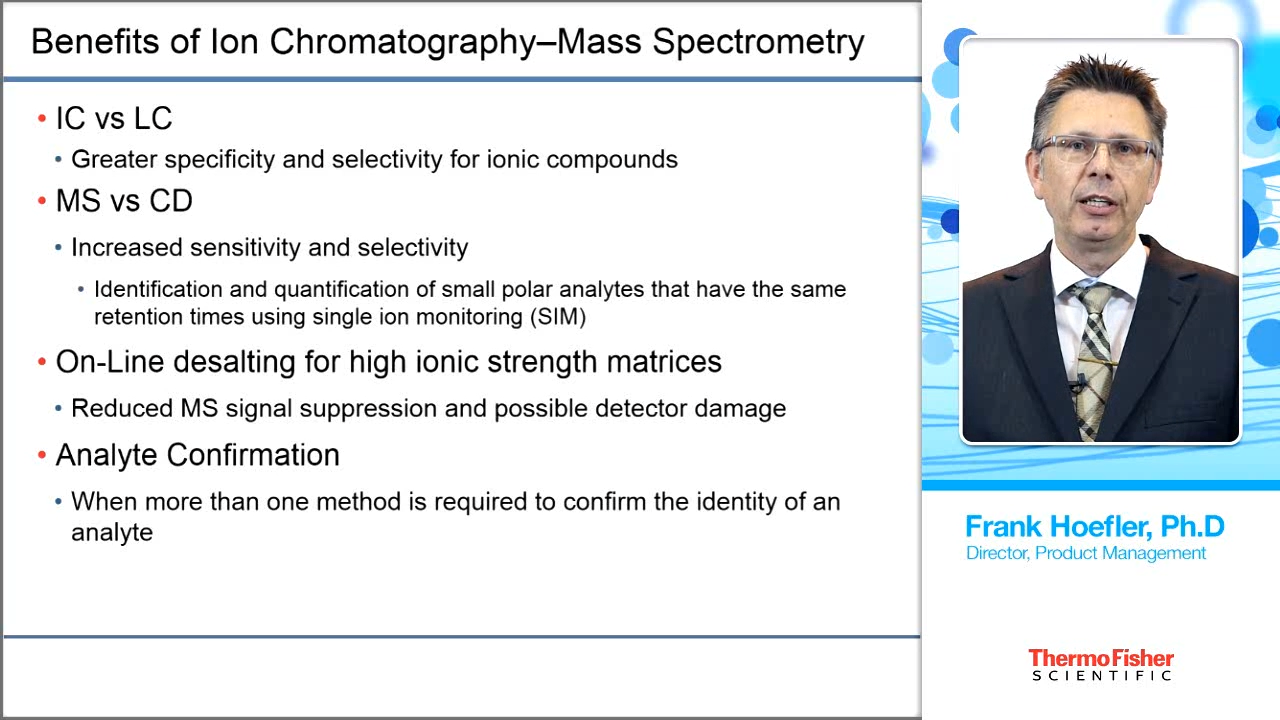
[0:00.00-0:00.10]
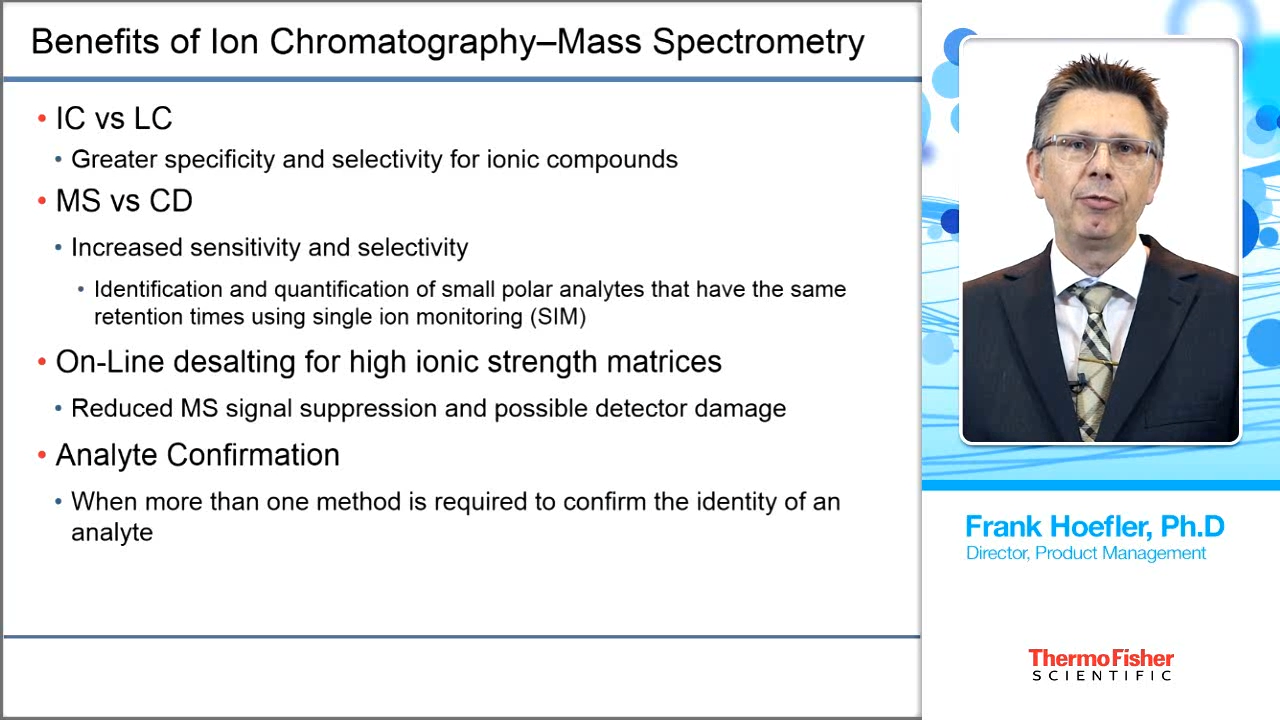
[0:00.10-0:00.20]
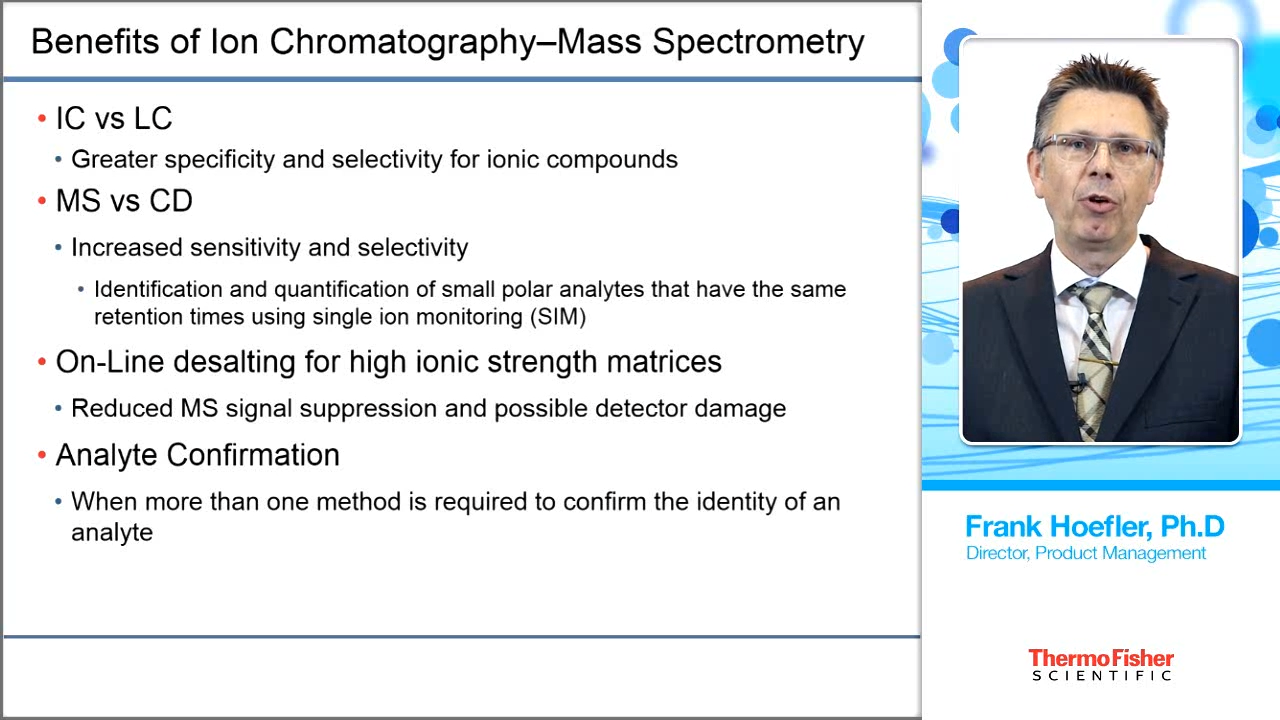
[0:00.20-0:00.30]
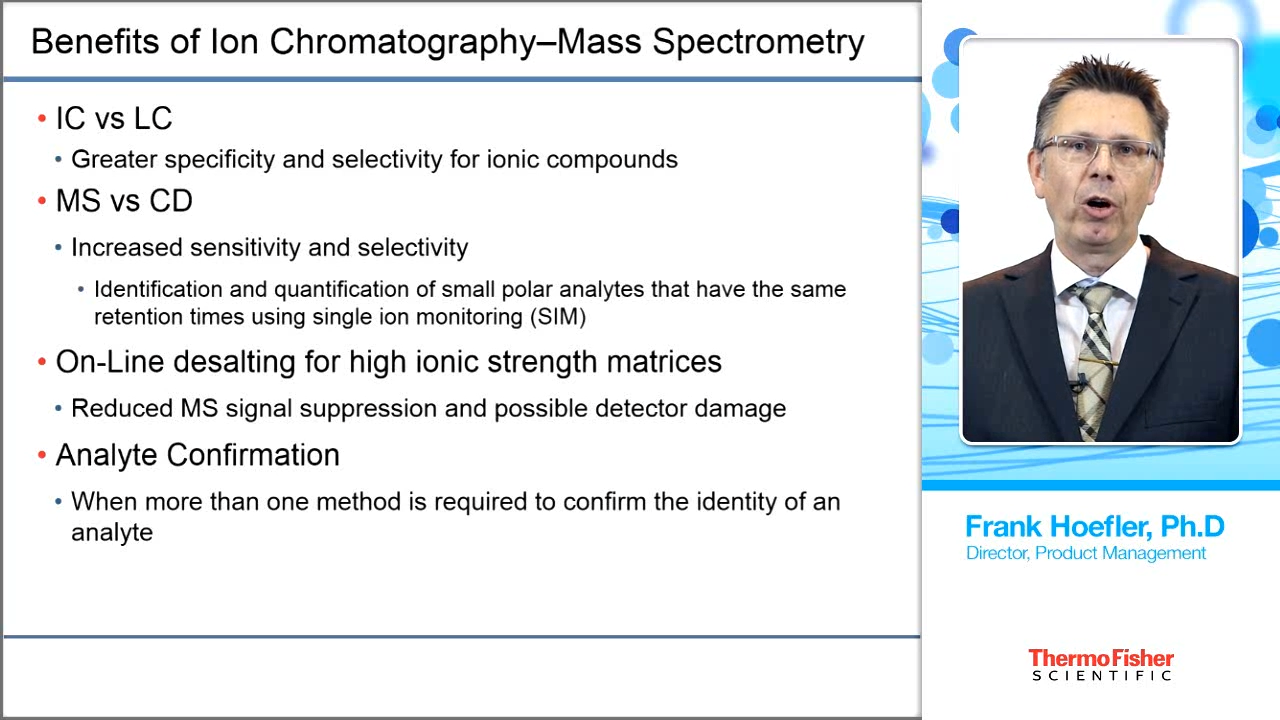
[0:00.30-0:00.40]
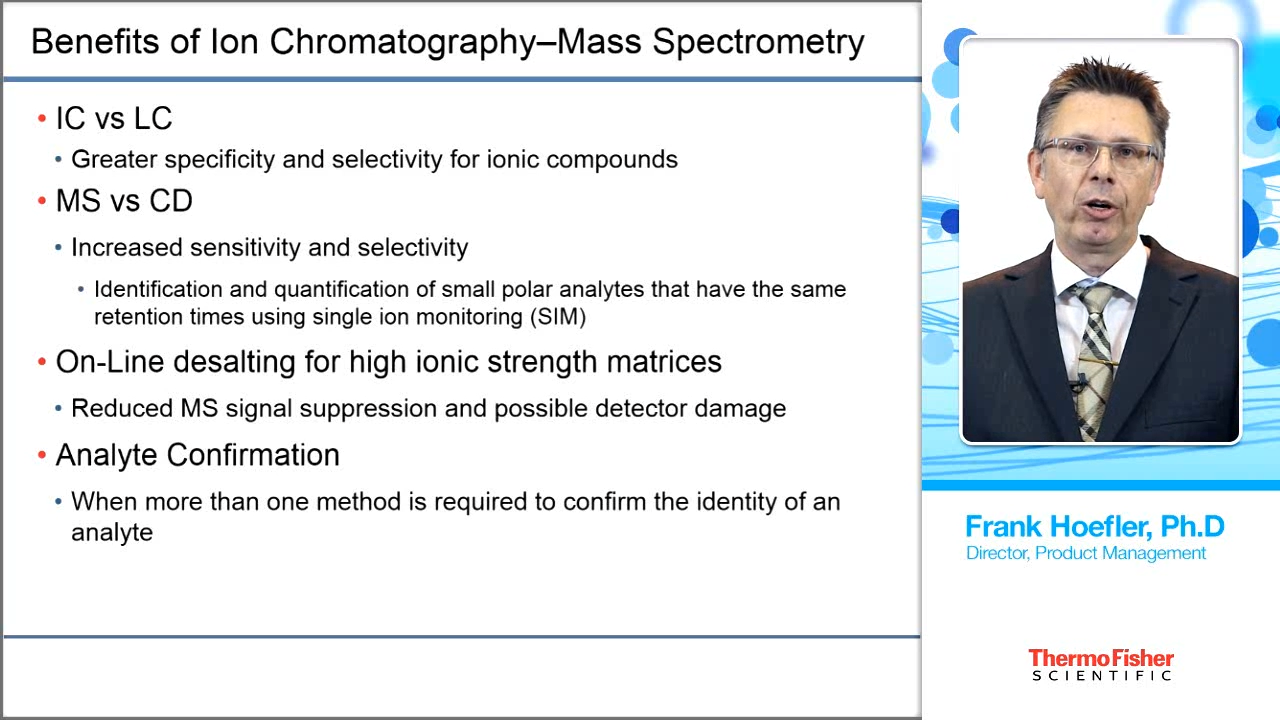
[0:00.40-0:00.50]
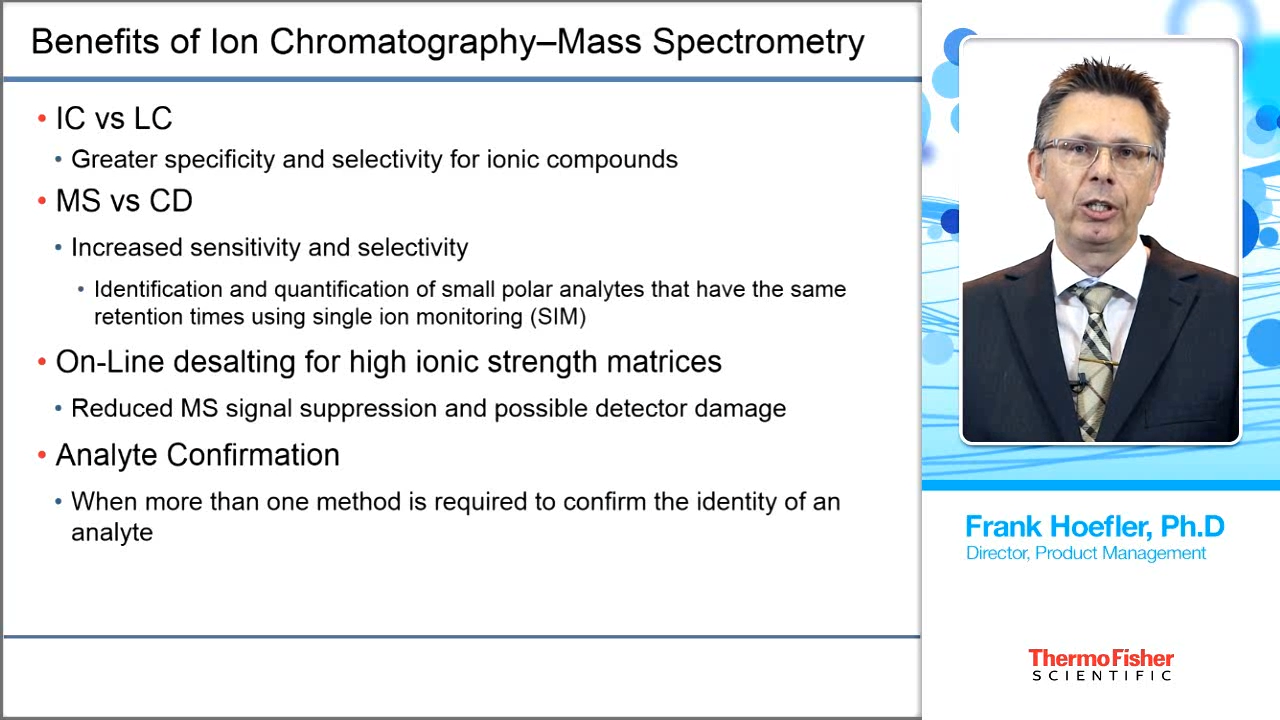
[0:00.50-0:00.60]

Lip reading: for